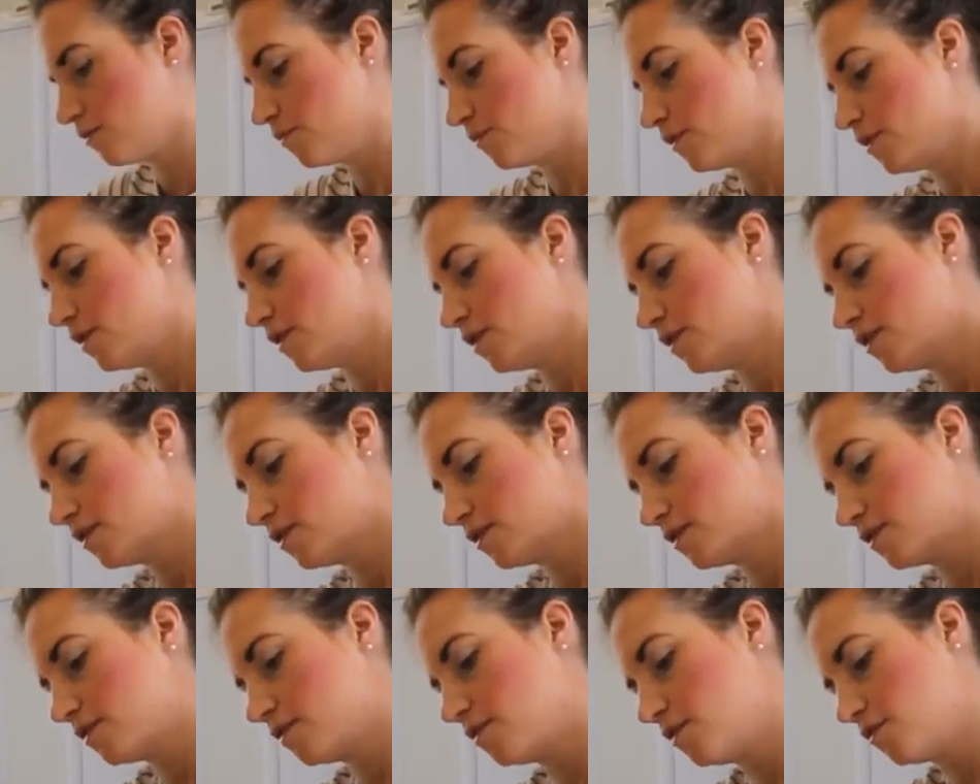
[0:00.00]
work
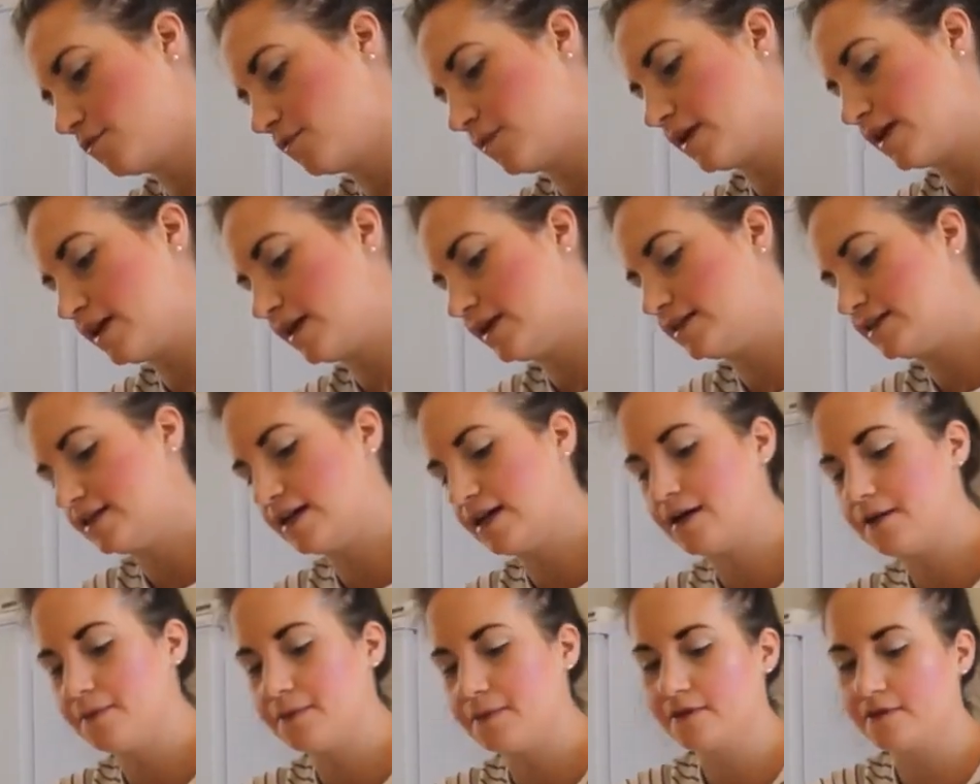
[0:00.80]
our way
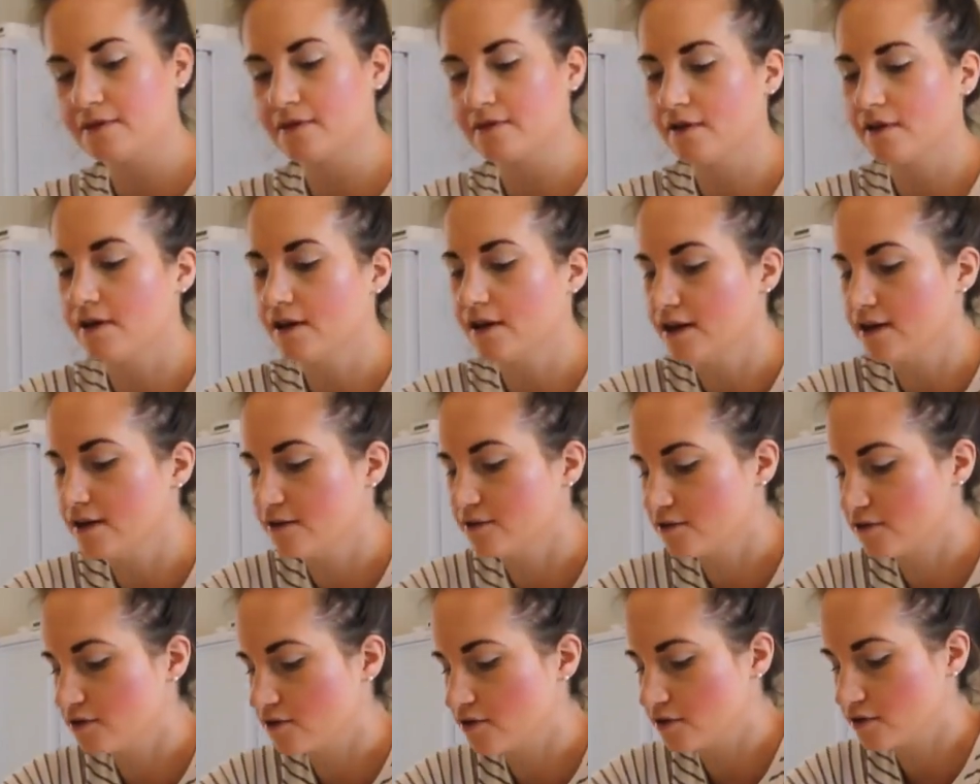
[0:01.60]
down the
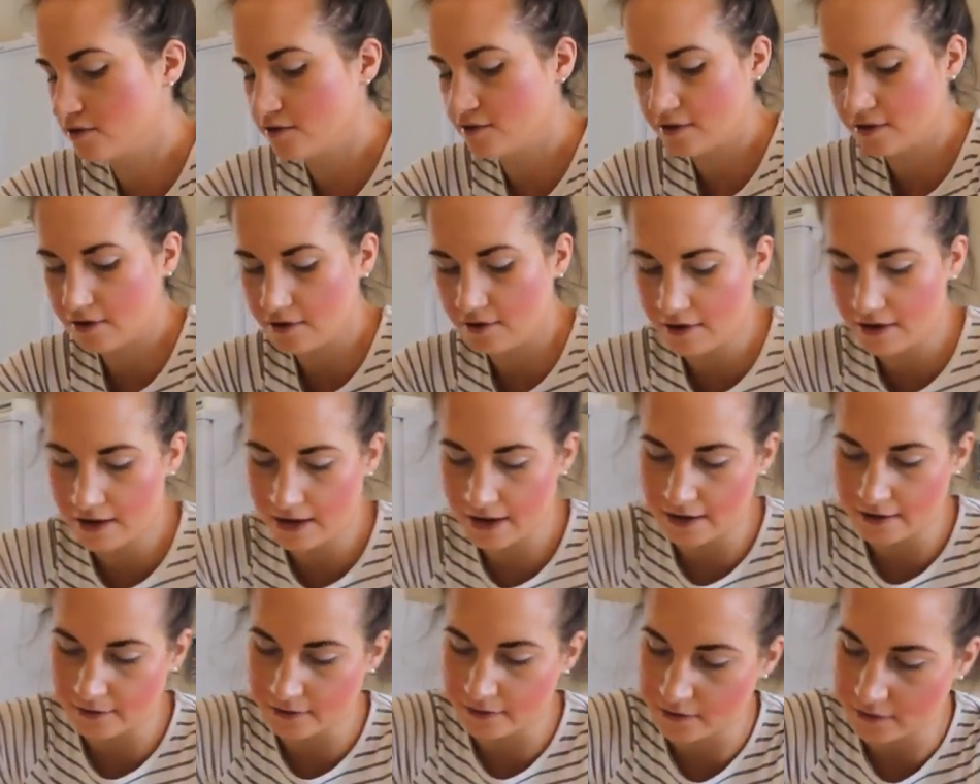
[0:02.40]
sides just using our
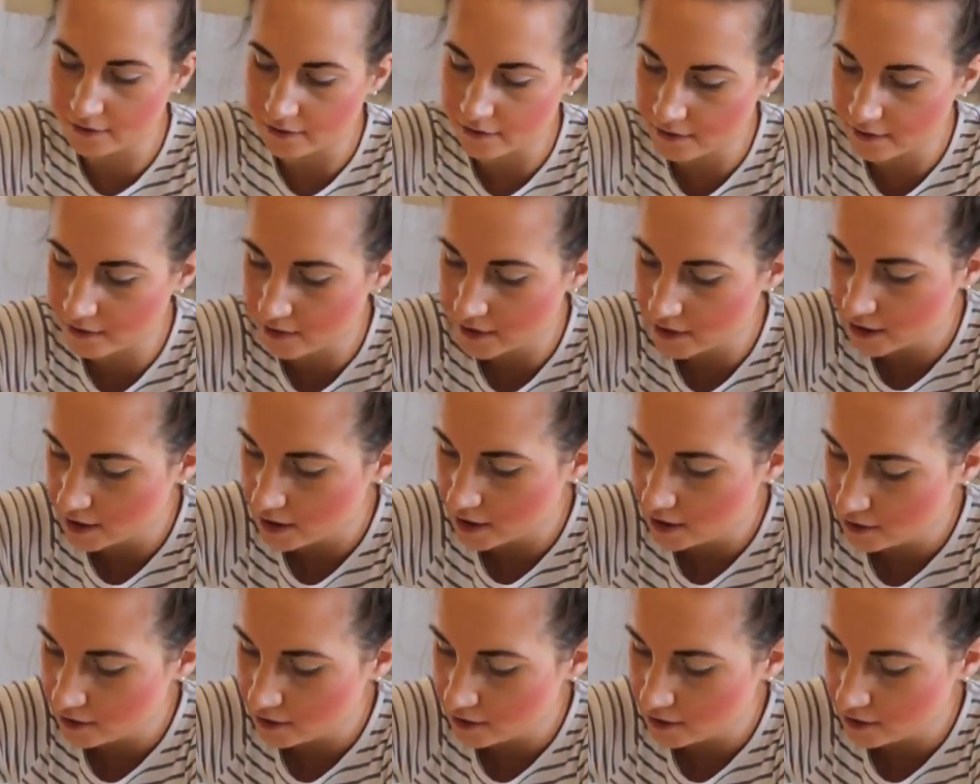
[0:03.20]
hands.